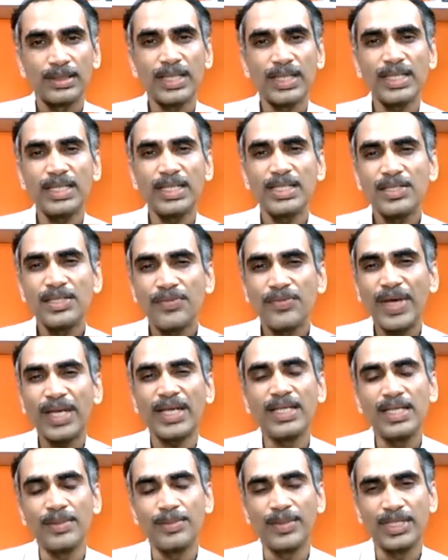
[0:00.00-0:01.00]
then it is
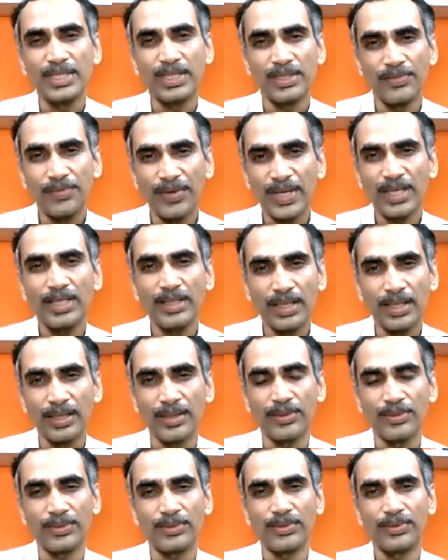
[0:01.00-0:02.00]
very limited, very
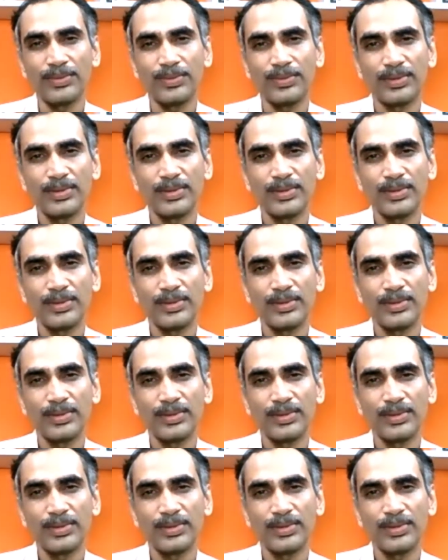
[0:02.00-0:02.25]
narrow.